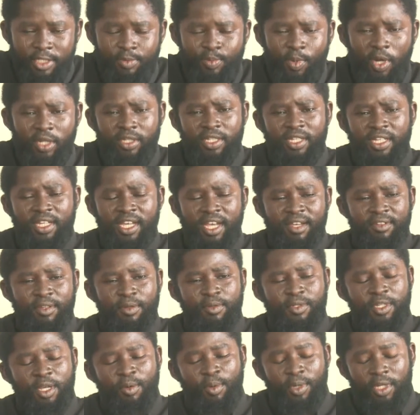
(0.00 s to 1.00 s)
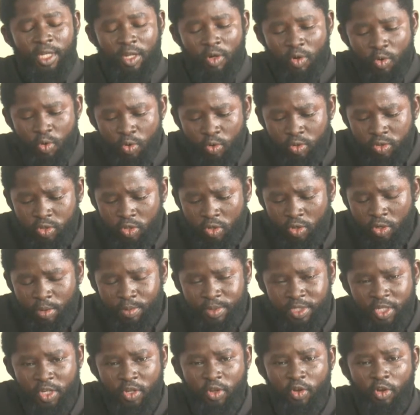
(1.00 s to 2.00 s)
But the gaze, you say when they look, so
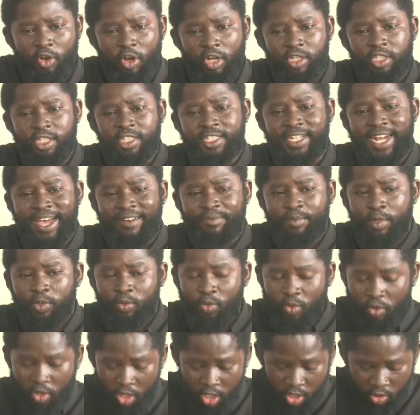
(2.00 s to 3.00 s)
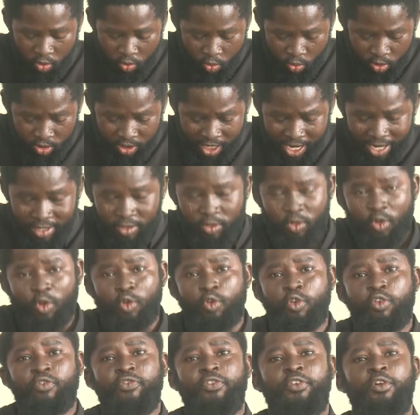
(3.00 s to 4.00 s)
nobody say you come the drive motor, because they look down, you know,
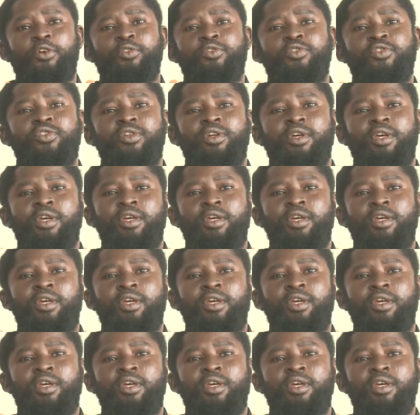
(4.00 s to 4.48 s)
look front.